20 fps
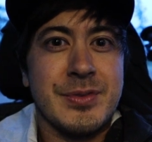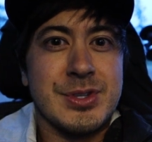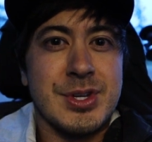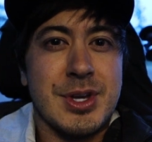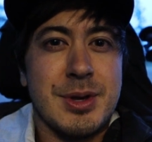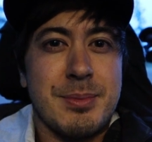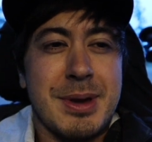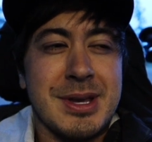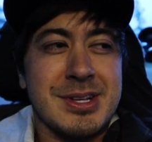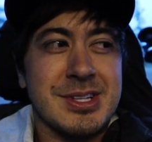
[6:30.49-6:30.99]

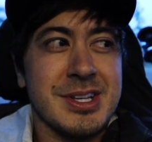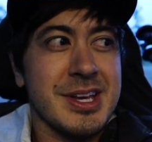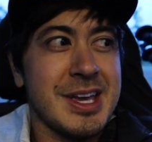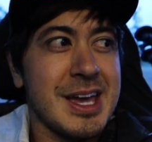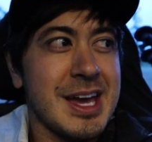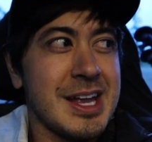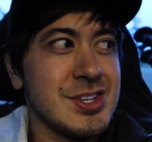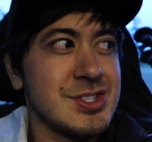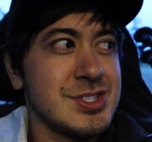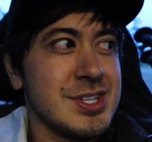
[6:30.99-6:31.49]
So you basically
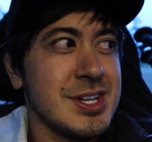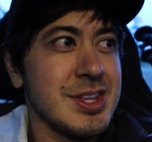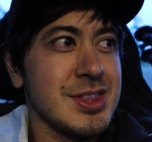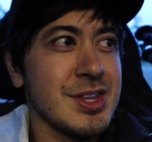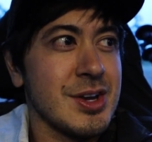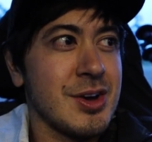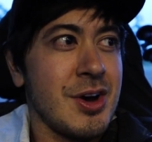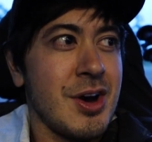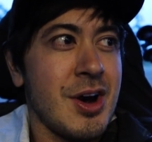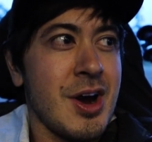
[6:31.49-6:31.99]
kind of sit
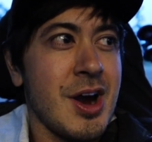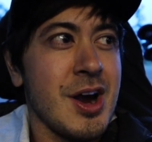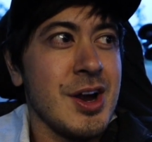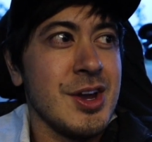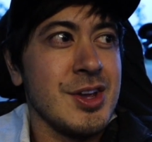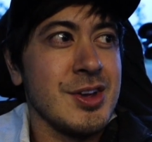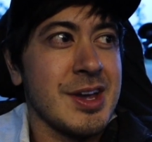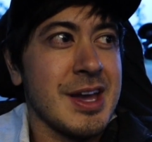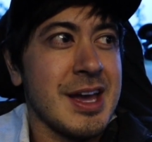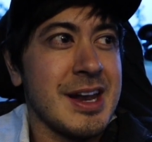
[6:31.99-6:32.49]
in the
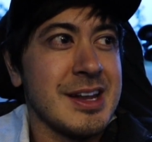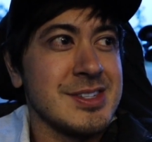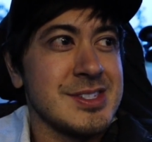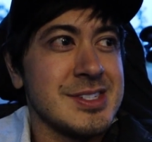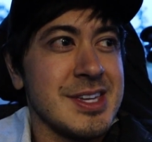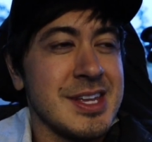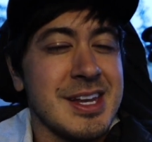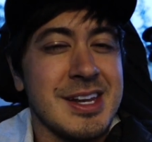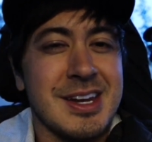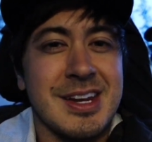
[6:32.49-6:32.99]
car, you kind of
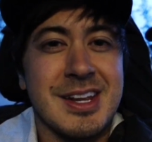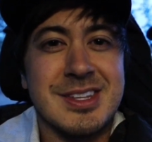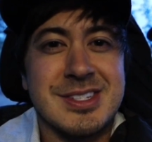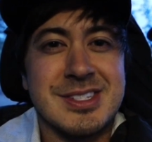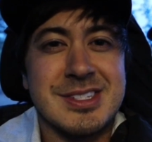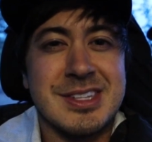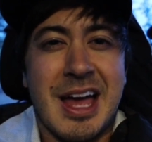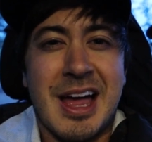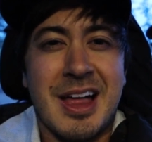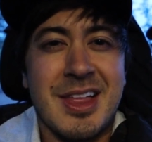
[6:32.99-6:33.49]
sit Indian
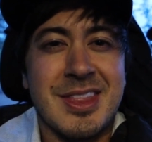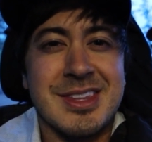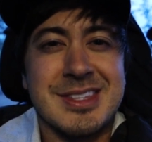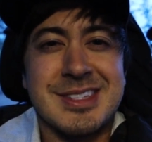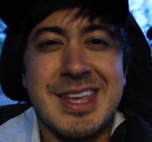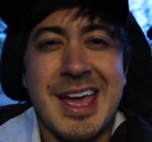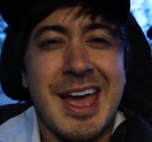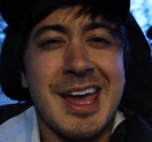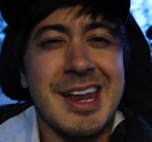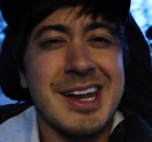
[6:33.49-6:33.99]
style in the
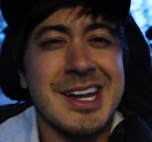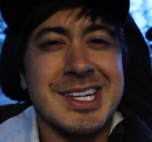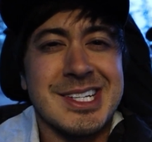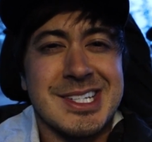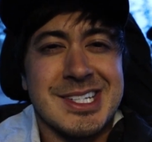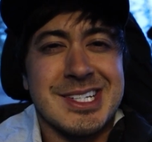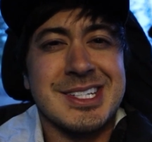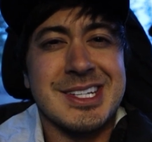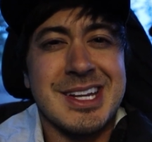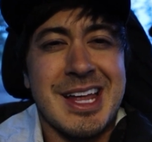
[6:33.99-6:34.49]
tent, and
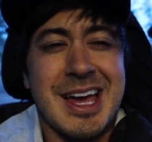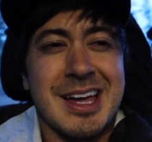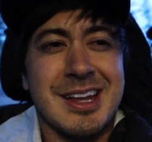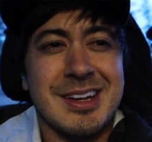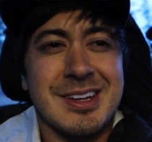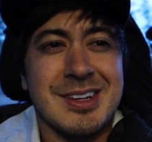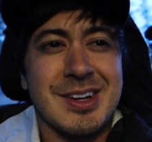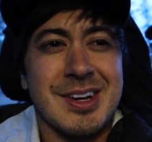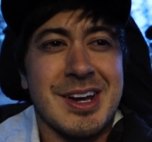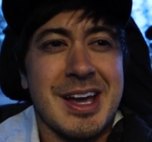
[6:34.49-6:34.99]
it's just
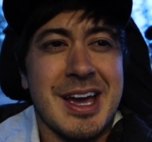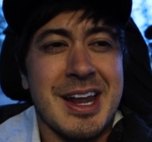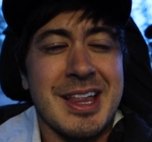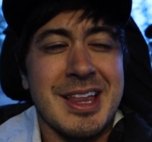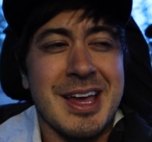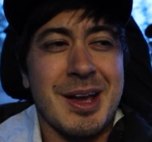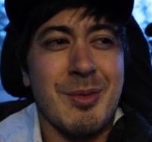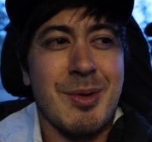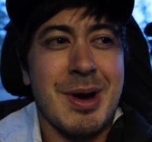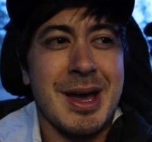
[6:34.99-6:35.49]
not, you're kind
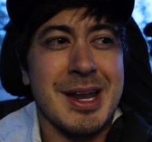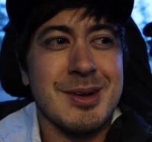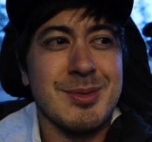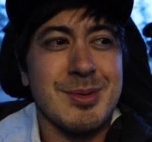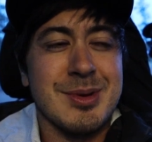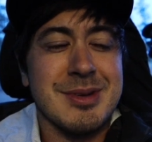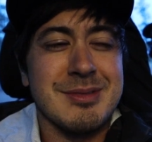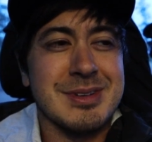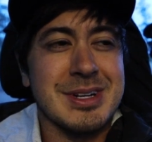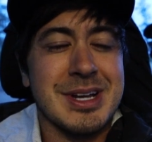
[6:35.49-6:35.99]
of like, why
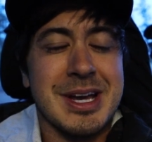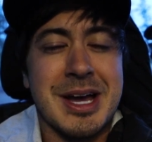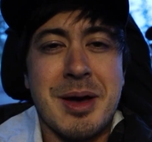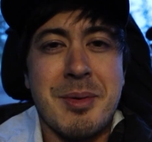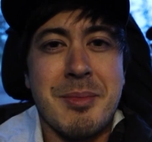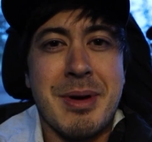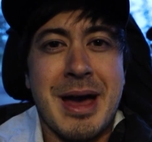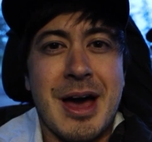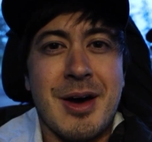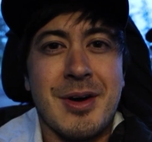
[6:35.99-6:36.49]
did we even
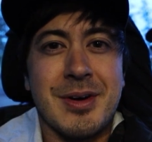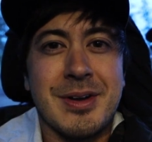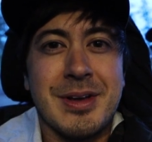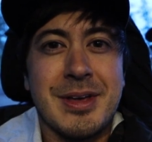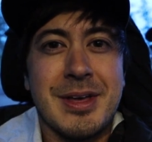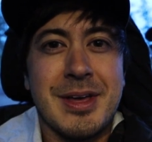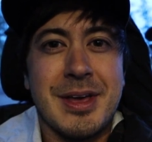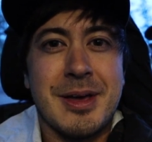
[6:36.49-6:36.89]
come out?